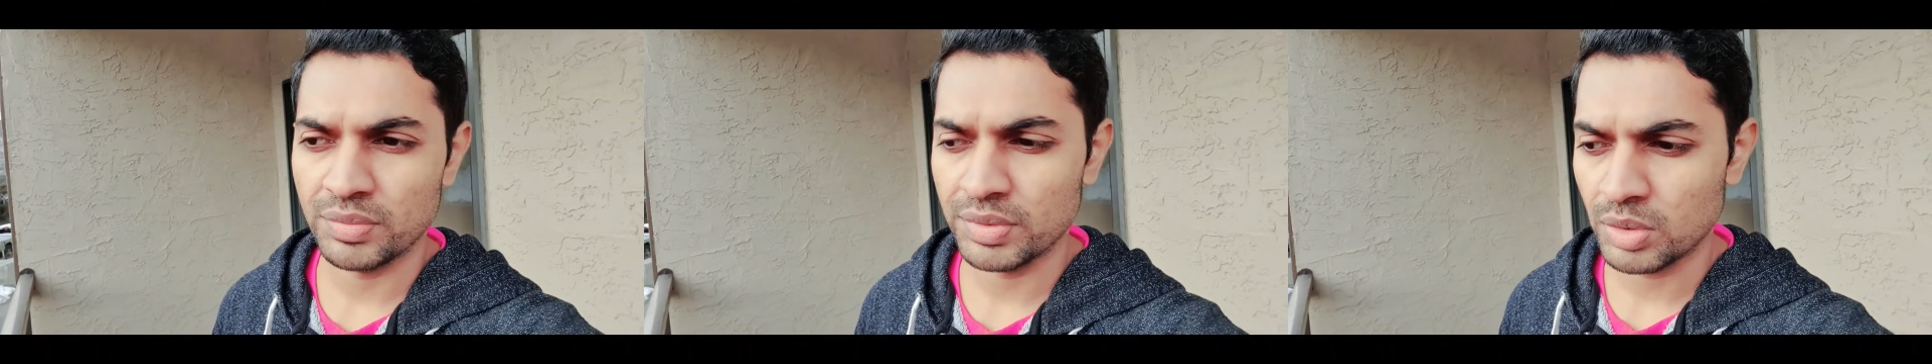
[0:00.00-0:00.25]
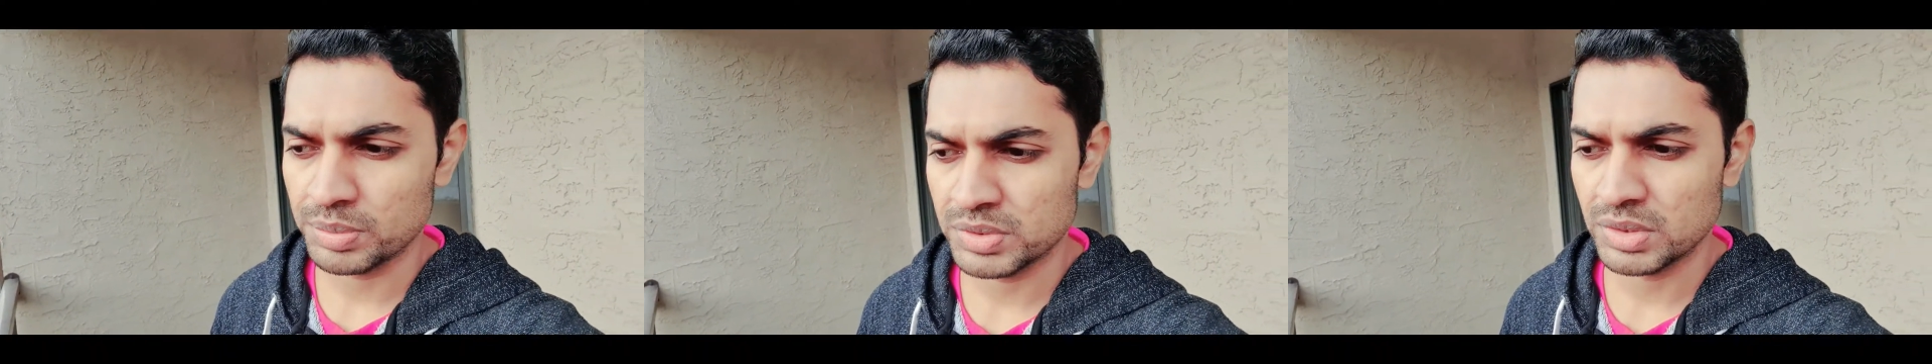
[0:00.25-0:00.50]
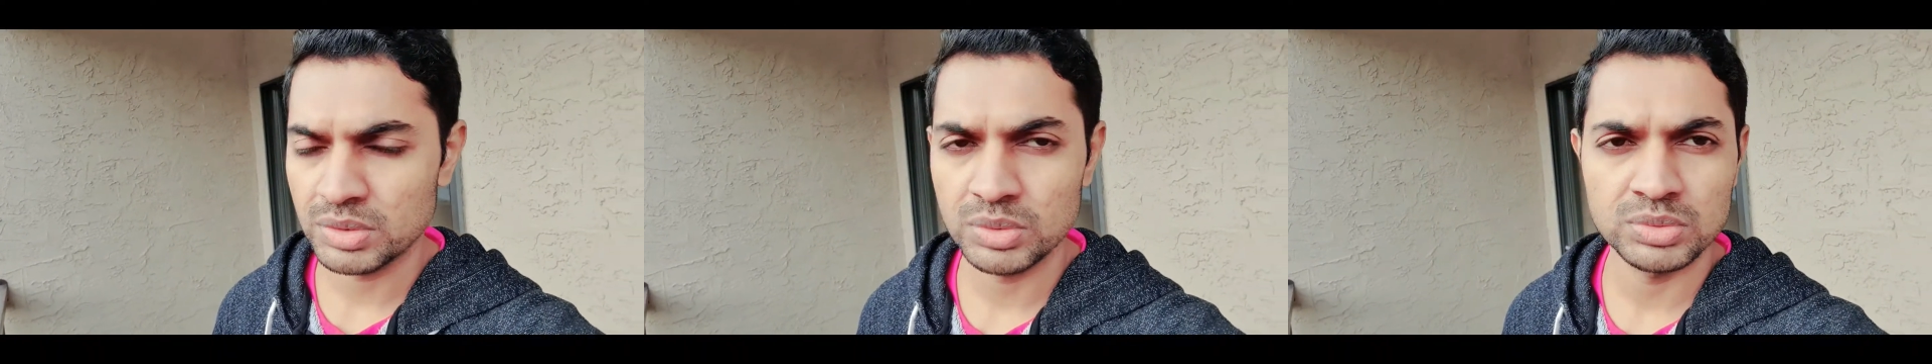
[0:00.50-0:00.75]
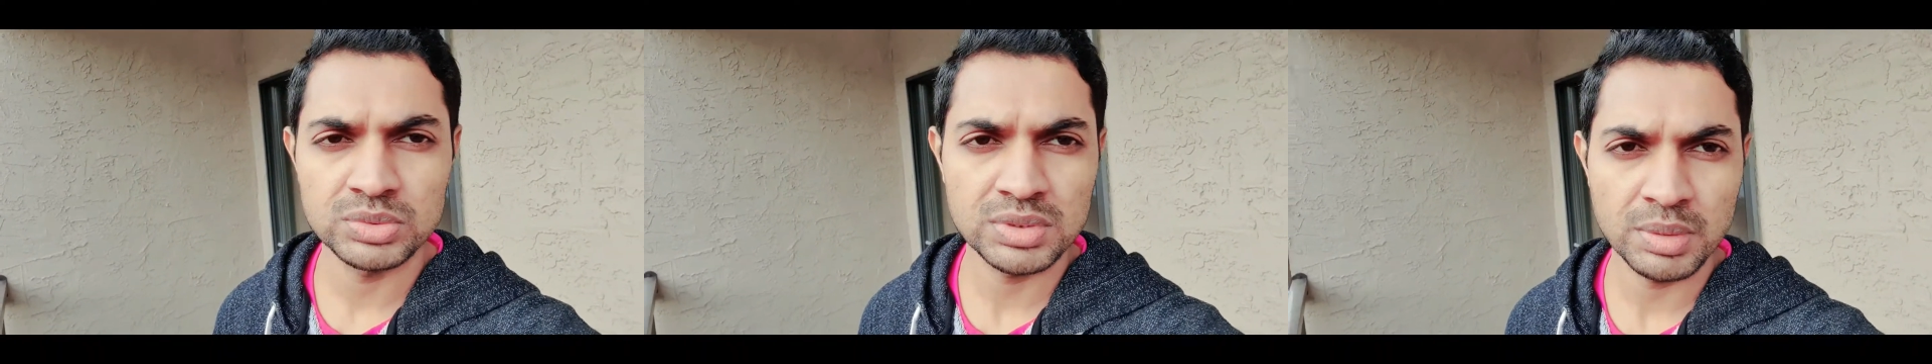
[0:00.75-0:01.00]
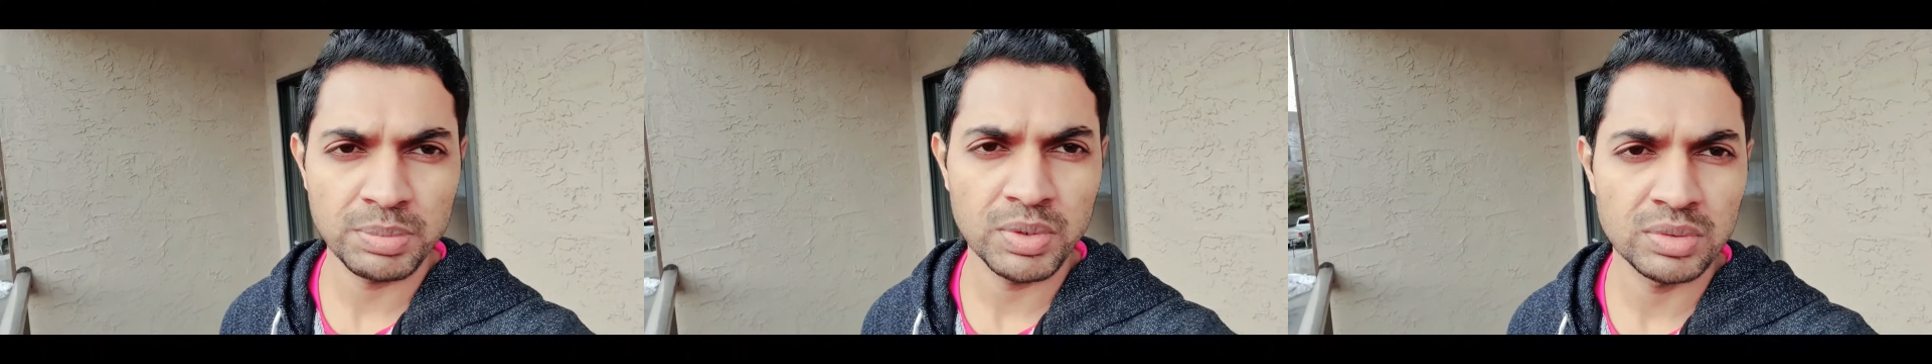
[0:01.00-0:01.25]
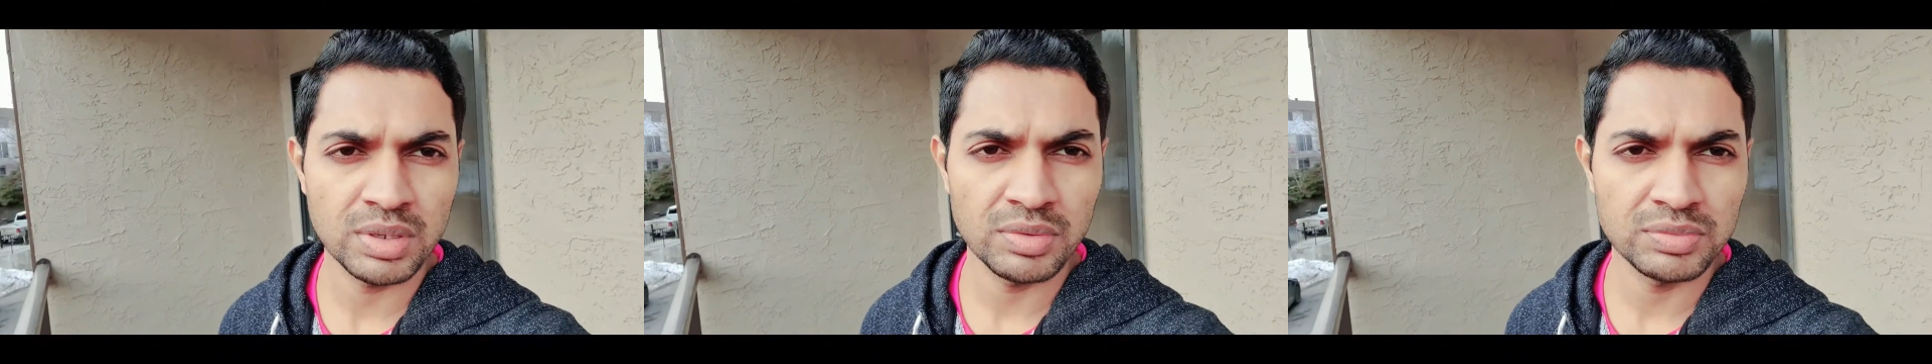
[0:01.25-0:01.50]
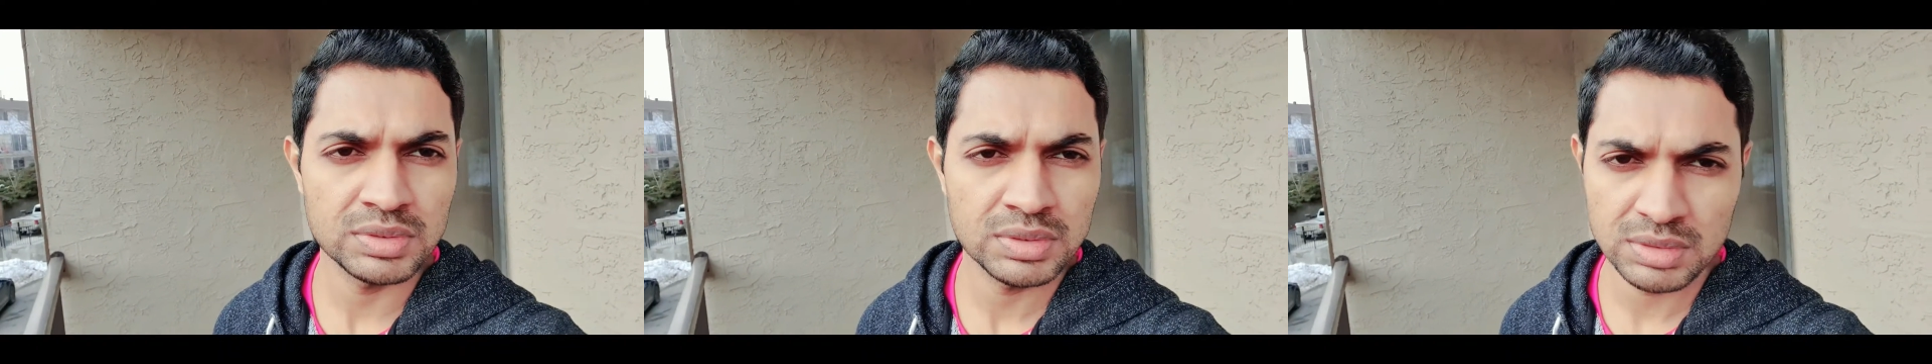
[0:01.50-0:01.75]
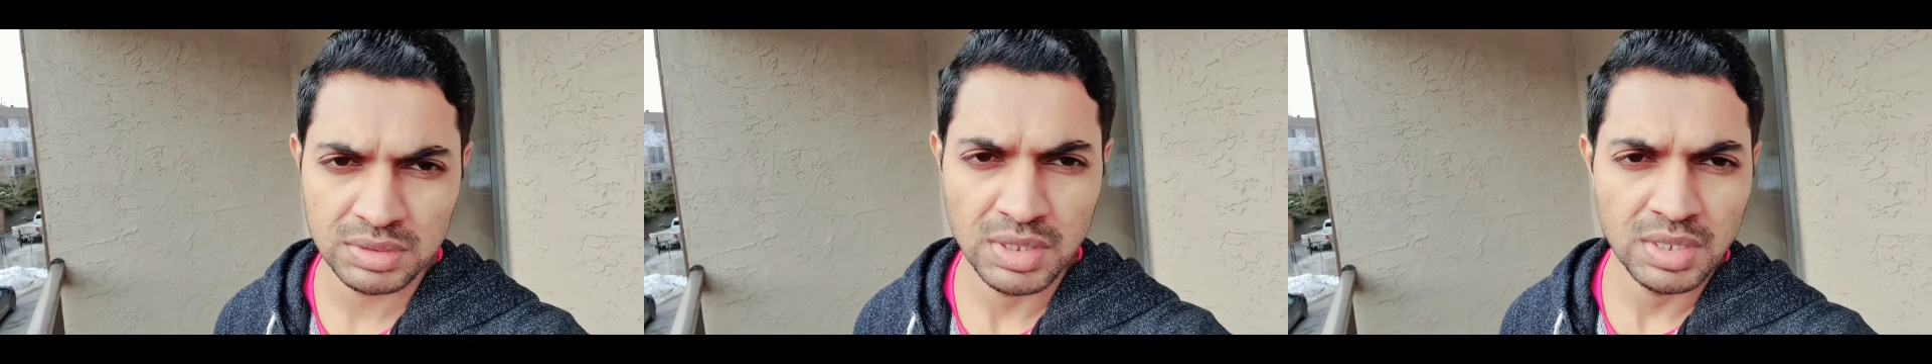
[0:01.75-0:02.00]
an option to step out
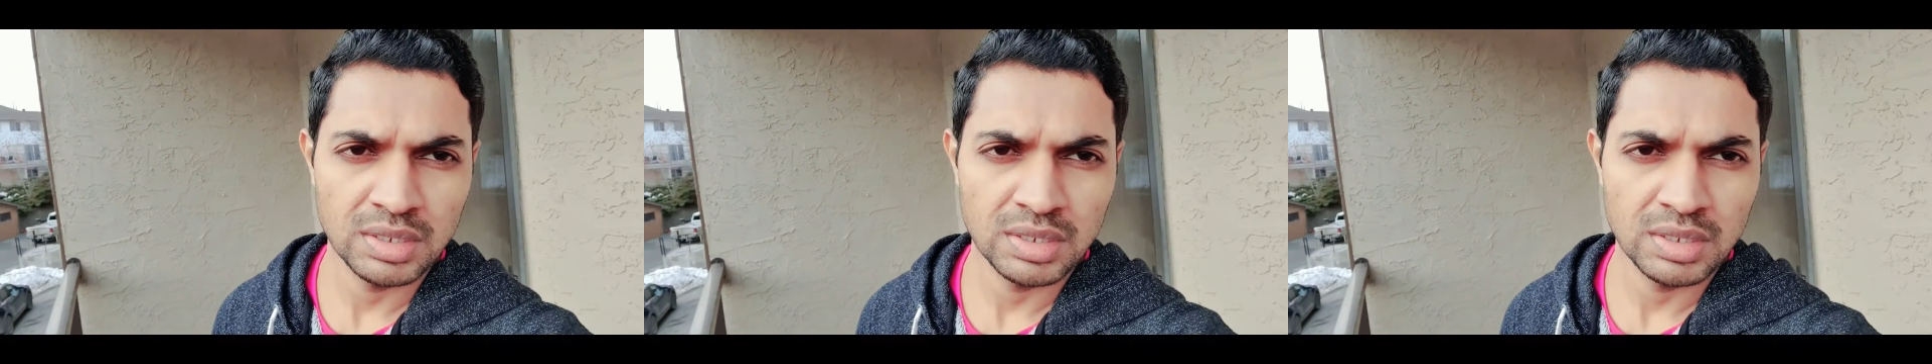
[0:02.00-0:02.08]
after